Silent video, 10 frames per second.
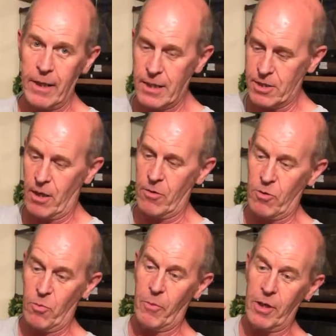So
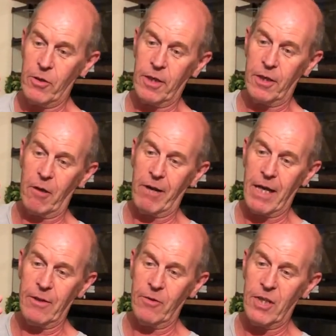you're probably looking at
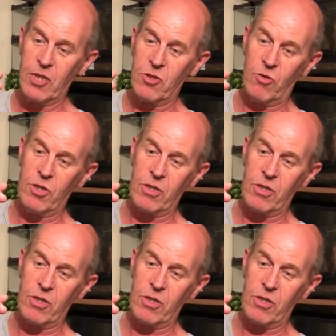around this sort of